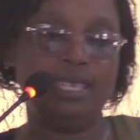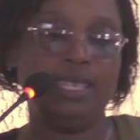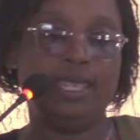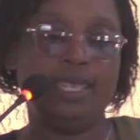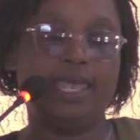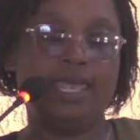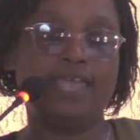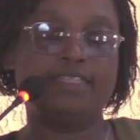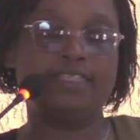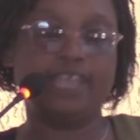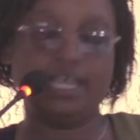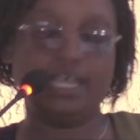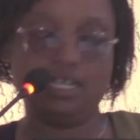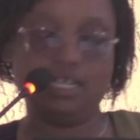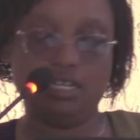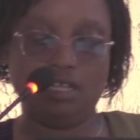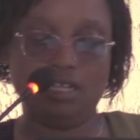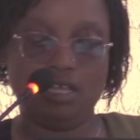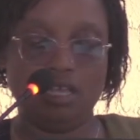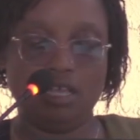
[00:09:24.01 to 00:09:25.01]
And then,
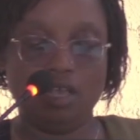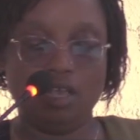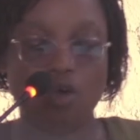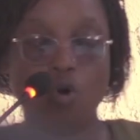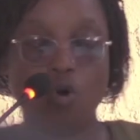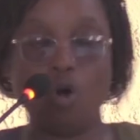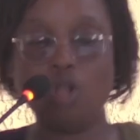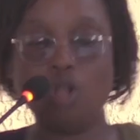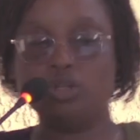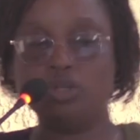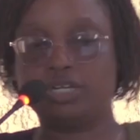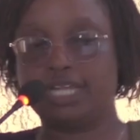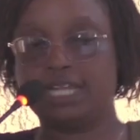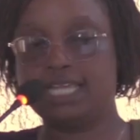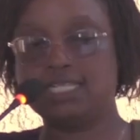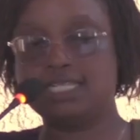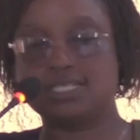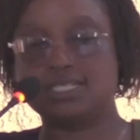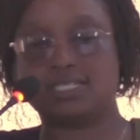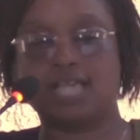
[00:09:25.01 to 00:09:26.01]
whole
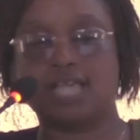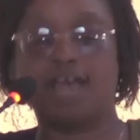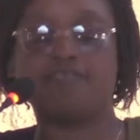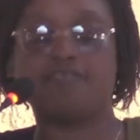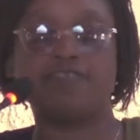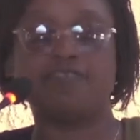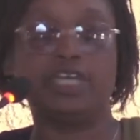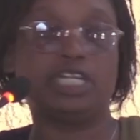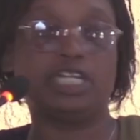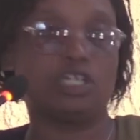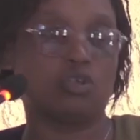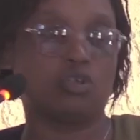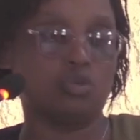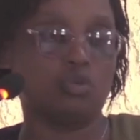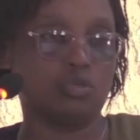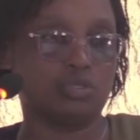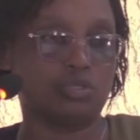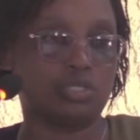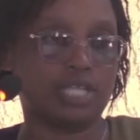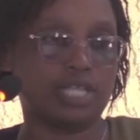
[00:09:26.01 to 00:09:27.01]
grains are very
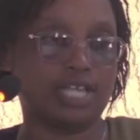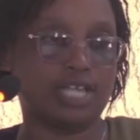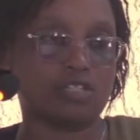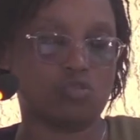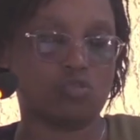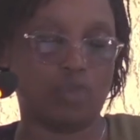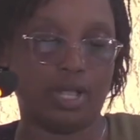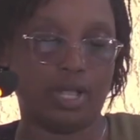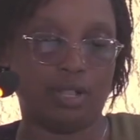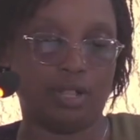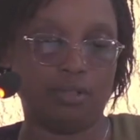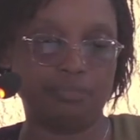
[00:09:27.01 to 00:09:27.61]
good as well,